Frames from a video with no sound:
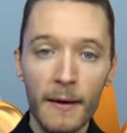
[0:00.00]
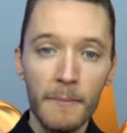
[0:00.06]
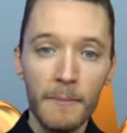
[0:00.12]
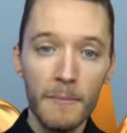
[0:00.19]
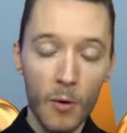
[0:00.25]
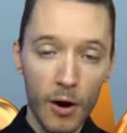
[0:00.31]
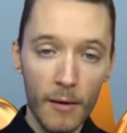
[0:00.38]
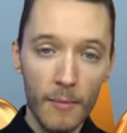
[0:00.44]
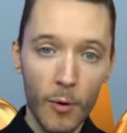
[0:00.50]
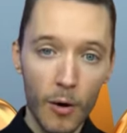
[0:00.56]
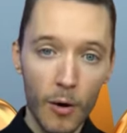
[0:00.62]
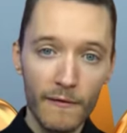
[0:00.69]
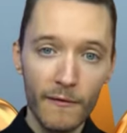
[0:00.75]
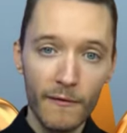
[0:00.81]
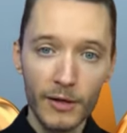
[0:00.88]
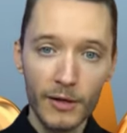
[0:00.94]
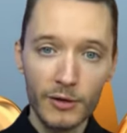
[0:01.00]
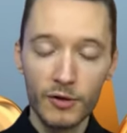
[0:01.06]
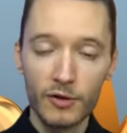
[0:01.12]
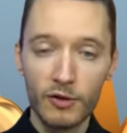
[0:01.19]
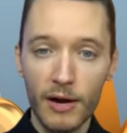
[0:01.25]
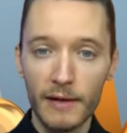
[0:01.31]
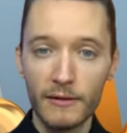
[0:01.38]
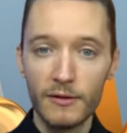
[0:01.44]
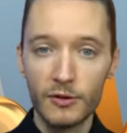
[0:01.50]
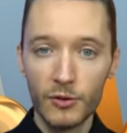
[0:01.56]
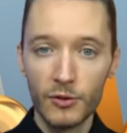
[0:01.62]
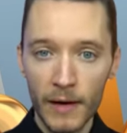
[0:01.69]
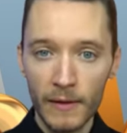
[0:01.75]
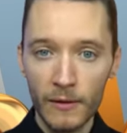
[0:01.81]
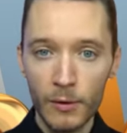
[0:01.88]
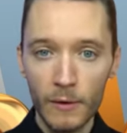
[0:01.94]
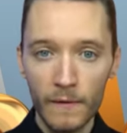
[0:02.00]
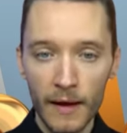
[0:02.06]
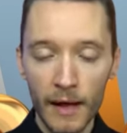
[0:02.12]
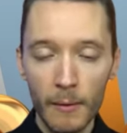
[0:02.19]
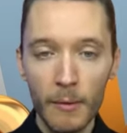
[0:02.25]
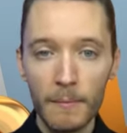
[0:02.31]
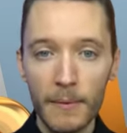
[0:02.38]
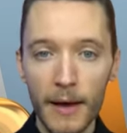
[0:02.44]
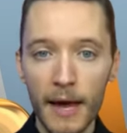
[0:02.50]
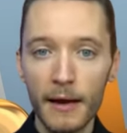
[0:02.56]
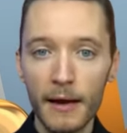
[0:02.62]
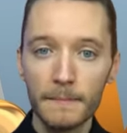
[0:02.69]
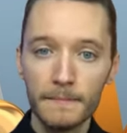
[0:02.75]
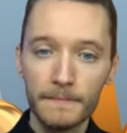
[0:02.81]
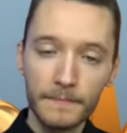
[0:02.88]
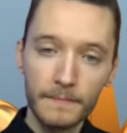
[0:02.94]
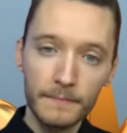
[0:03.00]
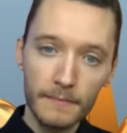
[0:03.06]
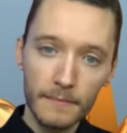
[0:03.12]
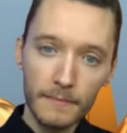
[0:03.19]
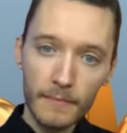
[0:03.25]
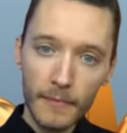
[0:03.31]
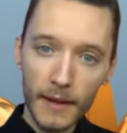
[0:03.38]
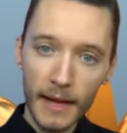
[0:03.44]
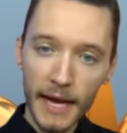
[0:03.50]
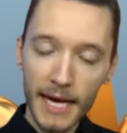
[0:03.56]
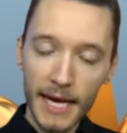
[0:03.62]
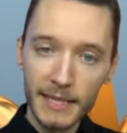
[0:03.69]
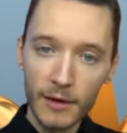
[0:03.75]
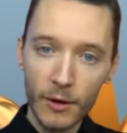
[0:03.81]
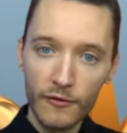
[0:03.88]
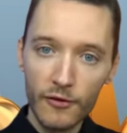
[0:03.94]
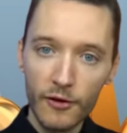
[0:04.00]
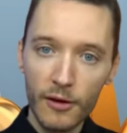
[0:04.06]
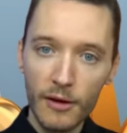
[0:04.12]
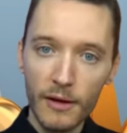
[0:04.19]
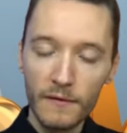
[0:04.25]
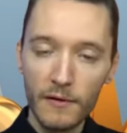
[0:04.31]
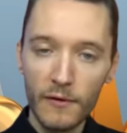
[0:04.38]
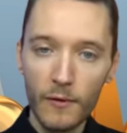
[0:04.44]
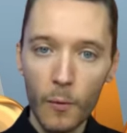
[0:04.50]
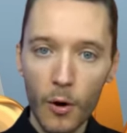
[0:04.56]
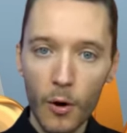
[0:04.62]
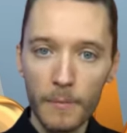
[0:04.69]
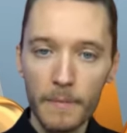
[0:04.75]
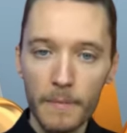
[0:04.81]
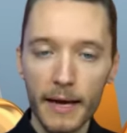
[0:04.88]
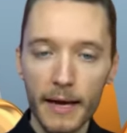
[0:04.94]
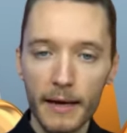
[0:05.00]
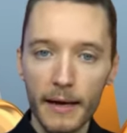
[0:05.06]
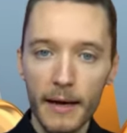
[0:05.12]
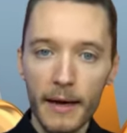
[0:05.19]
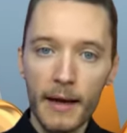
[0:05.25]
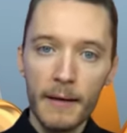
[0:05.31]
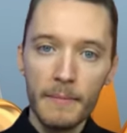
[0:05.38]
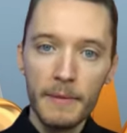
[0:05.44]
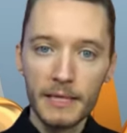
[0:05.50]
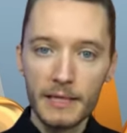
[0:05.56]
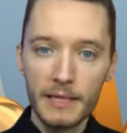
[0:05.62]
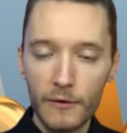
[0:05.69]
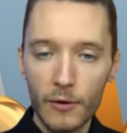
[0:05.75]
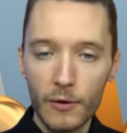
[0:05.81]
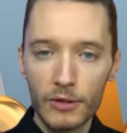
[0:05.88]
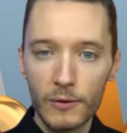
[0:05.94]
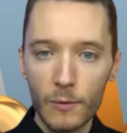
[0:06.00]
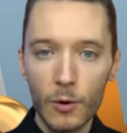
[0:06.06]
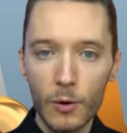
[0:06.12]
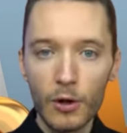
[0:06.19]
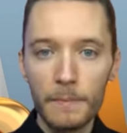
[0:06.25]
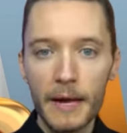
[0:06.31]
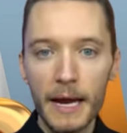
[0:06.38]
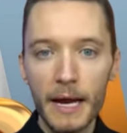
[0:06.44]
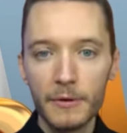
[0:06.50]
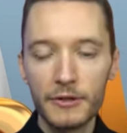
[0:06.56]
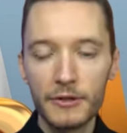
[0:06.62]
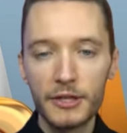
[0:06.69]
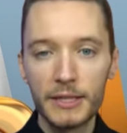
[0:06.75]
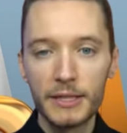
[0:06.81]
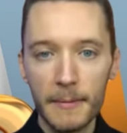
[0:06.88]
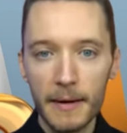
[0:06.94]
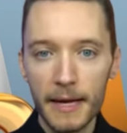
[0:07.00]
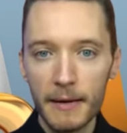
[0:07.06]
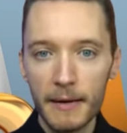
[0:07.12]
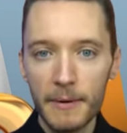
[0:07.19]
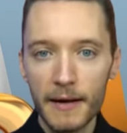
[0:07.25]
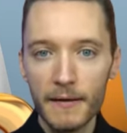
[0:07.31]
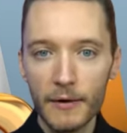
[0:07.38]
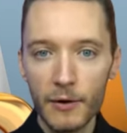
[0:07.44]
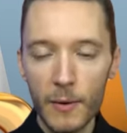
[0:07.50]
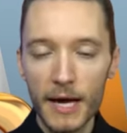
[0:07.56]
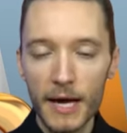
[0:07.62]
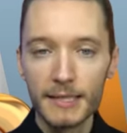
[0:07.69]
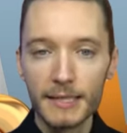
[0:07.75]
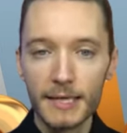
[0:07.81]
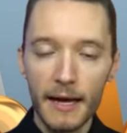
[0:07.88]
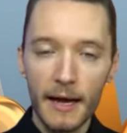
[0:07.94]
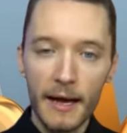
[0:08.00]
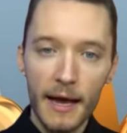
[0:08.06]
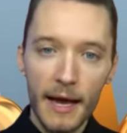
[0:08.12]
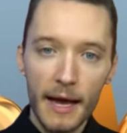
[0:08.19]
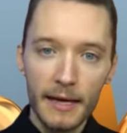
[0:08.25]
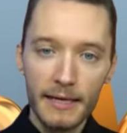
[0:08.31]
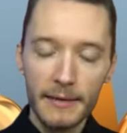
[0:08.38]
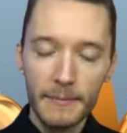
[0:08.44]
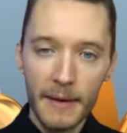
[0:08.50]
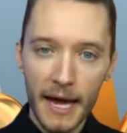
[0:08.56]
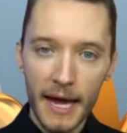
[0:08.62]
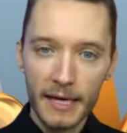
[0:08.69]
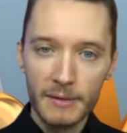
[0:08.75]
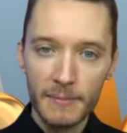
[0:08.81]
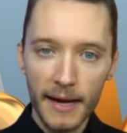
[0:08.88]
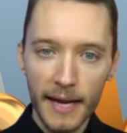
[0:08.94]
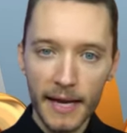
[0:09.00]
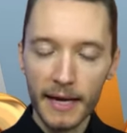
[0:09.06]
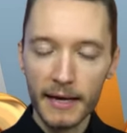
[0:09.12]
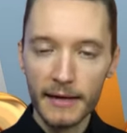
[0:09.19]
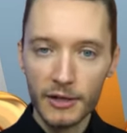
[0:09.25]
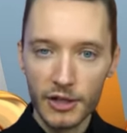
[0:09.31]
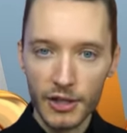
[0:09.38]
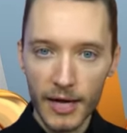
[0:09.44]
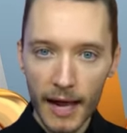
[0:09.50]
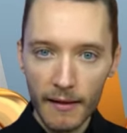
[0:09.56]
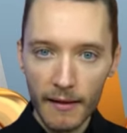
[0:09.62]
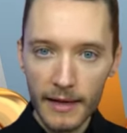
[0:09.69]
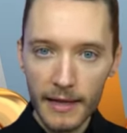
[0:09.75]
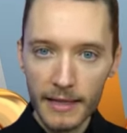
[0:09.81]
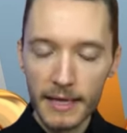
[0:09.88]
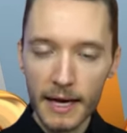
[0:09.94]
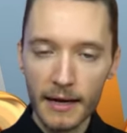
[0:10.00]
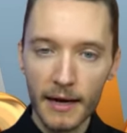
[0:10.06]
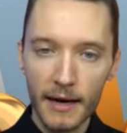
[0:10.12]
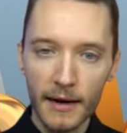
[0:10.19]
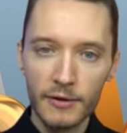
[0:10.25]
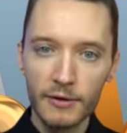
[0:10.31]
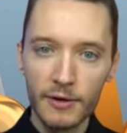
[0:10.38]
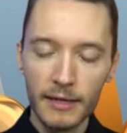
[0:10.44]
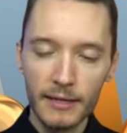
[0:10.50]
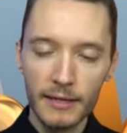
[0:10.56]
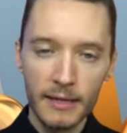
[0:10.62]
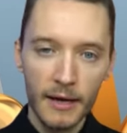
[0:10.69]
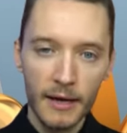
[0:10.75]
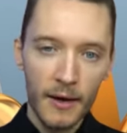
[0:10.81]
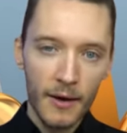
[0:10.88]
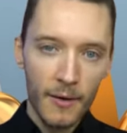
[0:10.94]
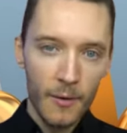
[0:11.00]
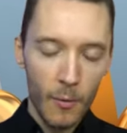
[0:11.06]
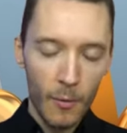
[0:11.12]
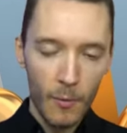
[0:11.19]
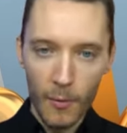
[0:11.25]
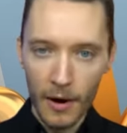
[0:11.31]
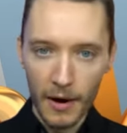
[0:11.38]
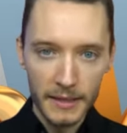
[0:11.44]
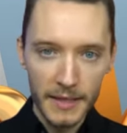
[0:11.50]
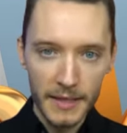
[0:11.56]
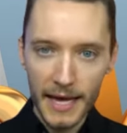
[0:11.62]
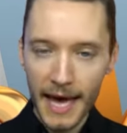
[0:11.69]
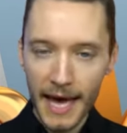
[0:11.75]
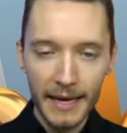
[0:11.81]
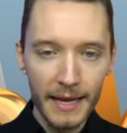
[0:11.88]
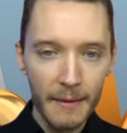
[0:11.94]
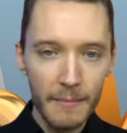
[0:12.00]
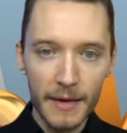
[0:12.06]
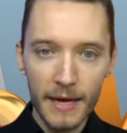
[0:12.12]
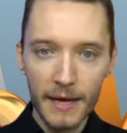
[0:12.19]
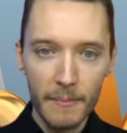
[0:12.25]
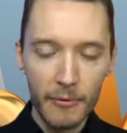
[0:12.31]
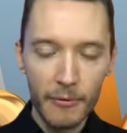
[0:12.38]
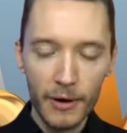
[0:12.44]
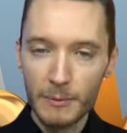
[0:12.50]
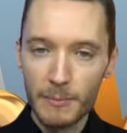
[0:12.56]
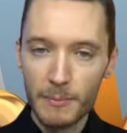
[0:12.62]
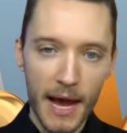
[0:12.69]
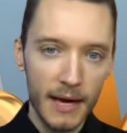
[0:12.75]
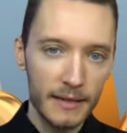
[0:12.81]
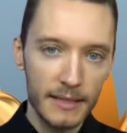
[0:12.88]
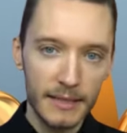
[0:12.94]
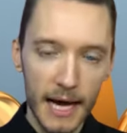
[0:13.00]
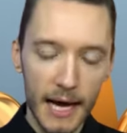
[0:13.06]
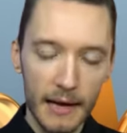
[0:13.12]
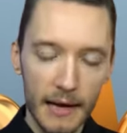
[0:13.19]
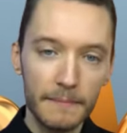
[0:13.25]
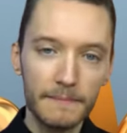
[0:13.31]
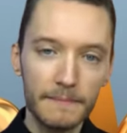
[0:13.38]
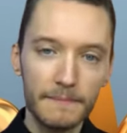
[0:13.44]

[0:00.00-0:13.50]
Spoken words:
more and more of which are trying to join the New Development Bank as an alternative to the World Bank. Because, of course, the World Bank, which is dominated by the U.S., demands many conditionalities on countries, whereas the NDB, the BRICS Bank, does not.